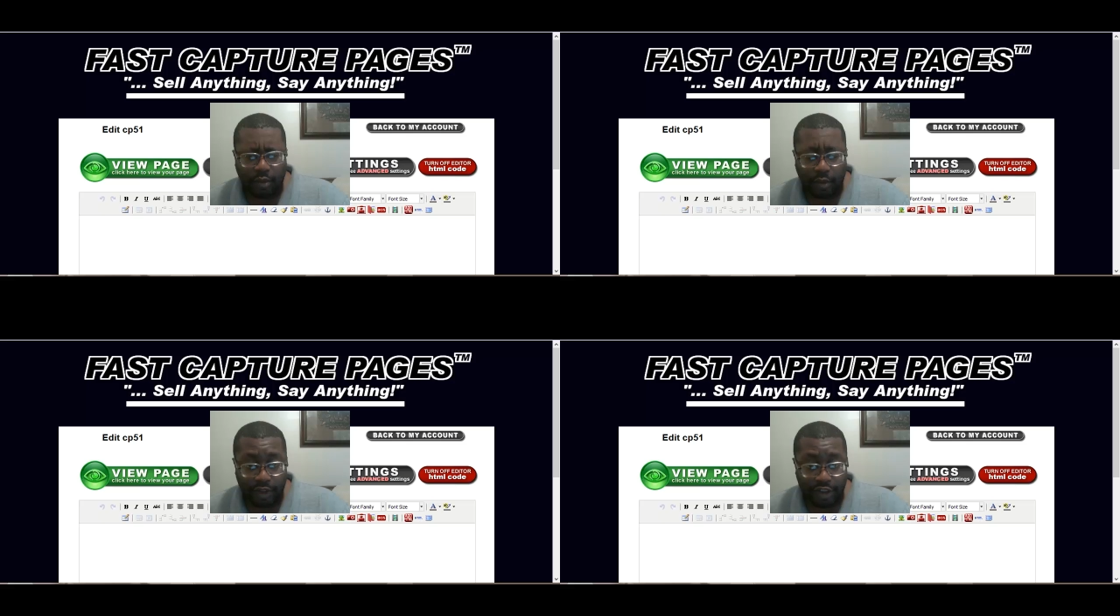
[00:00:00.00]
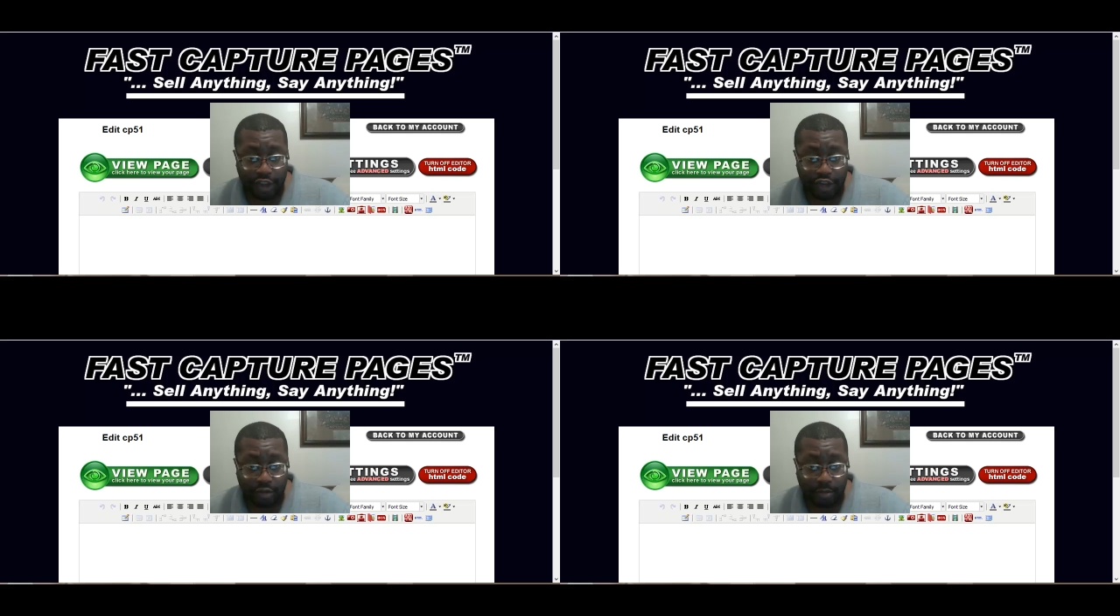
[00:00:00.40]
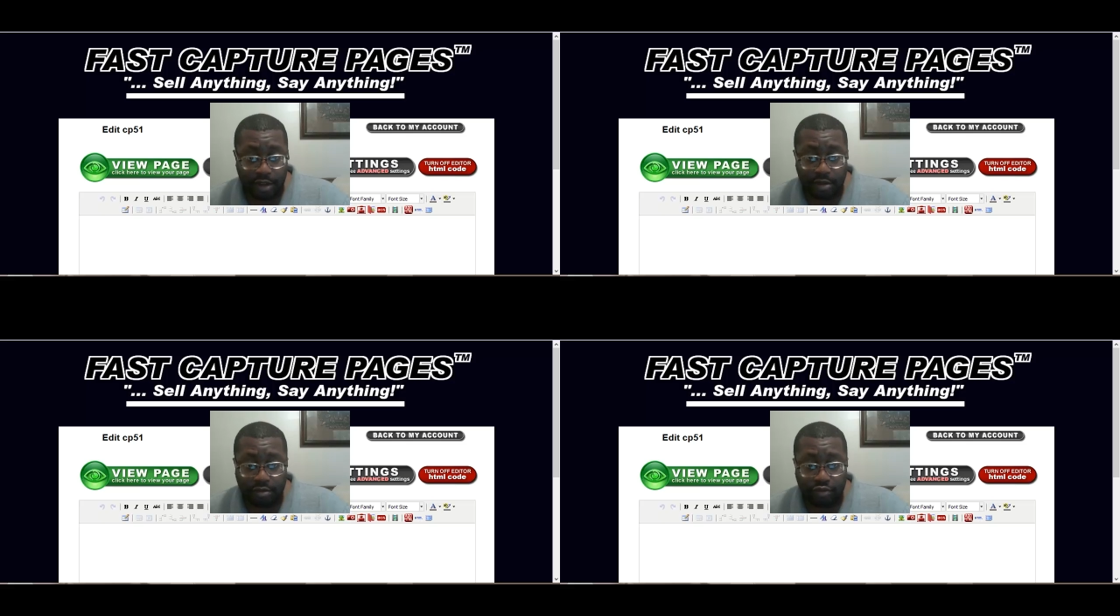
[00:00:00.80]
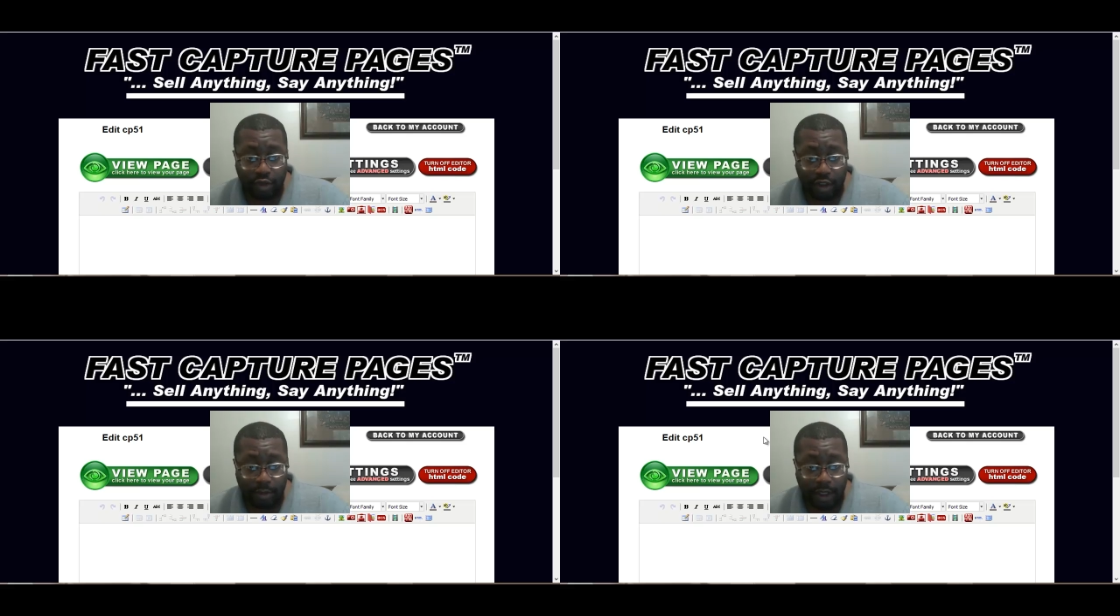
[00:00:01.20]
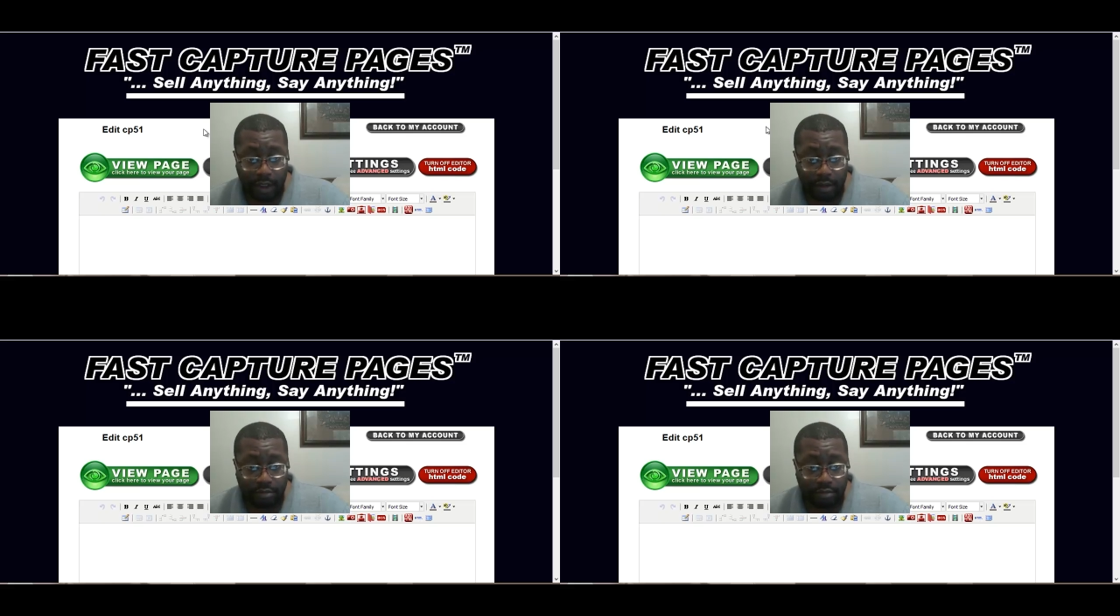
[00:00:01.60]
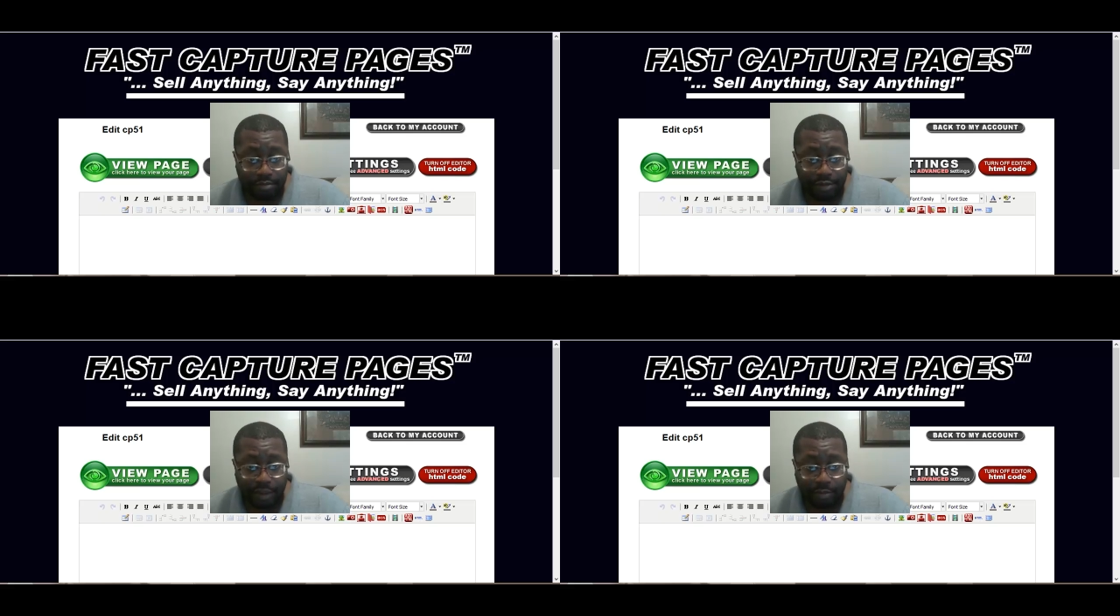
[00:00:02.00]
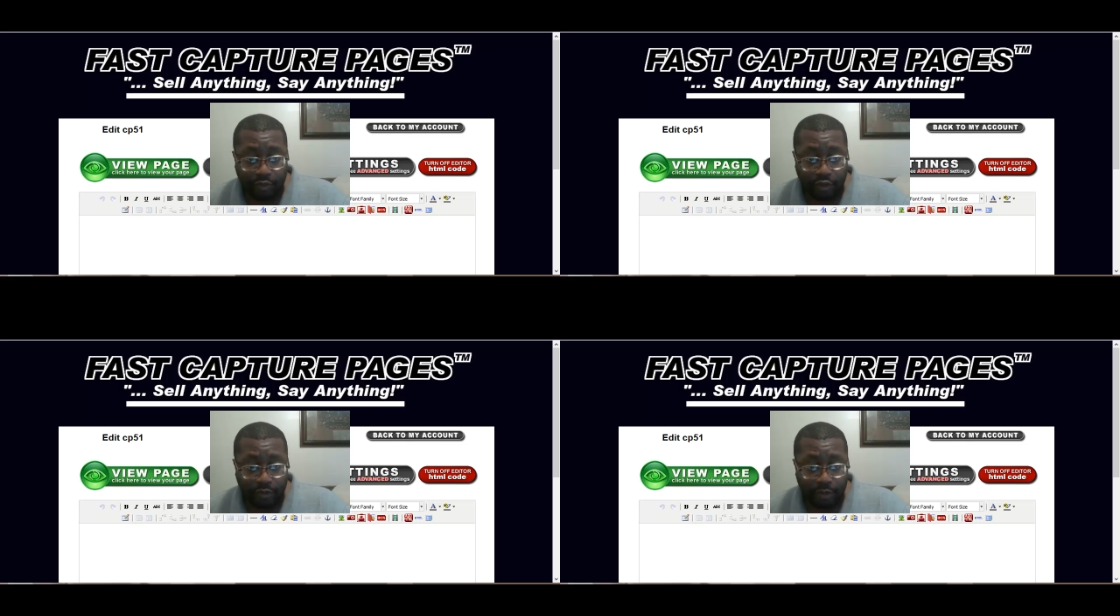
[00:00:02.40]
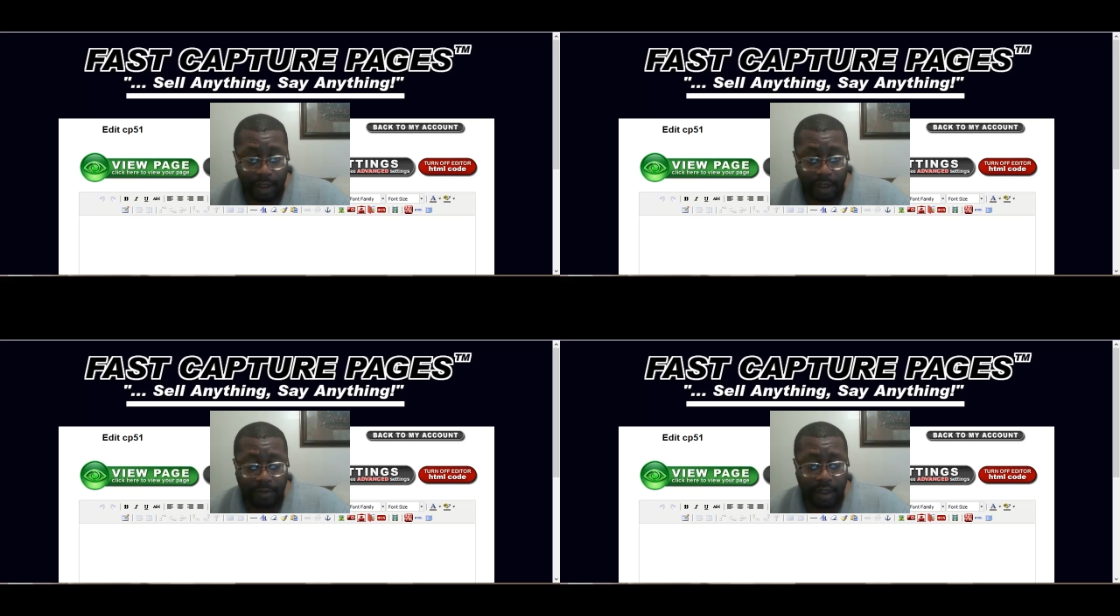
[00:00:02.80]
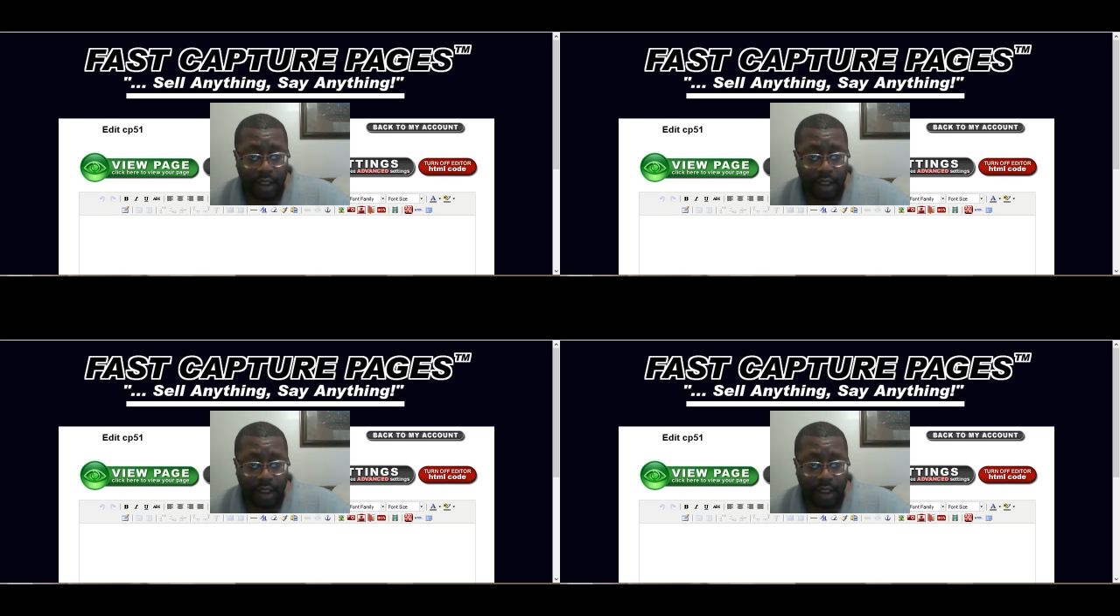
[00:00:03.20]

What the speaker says: with this system. It's really made it simple for everybody.